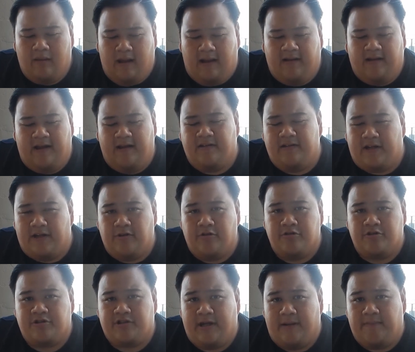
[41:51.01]
Again, they
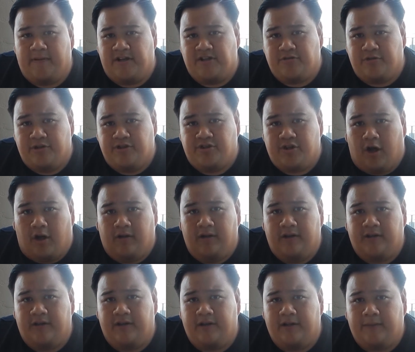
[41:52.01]
use semi-sweet
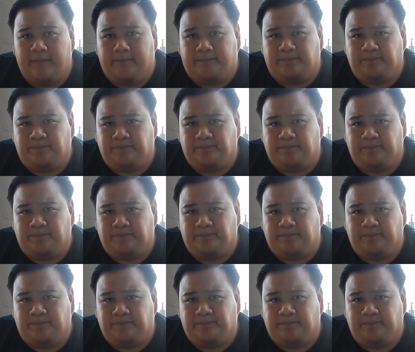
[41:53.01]
chocolate in it.